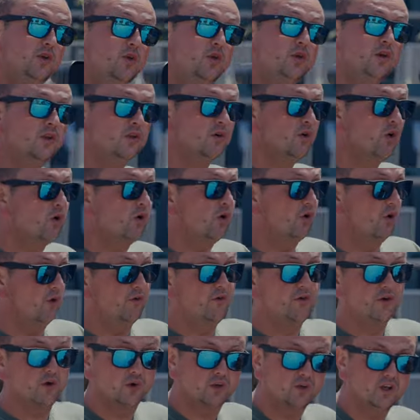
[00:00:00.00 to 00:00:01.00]
you can go
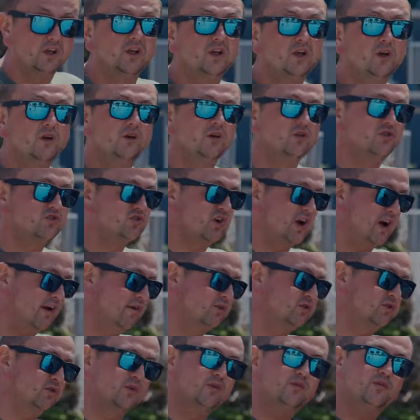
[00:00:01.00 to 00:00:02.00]
off-roading, you can drive
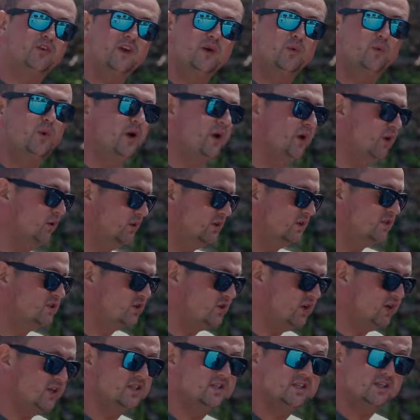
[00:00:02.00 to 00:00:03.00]
it on the freeway, on the
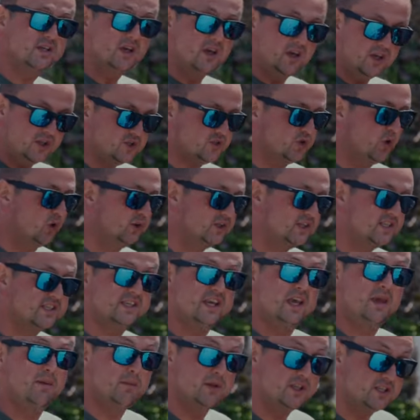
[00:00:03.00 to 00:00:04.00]
streets. It's all the
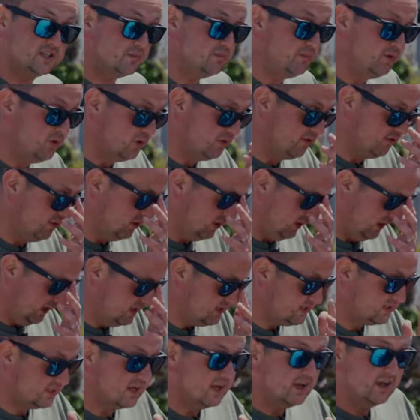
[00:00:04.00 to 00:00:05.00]
same. It's a beautiful,
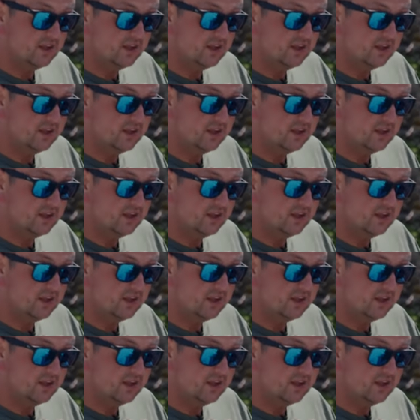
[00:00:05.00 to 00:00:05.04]
nice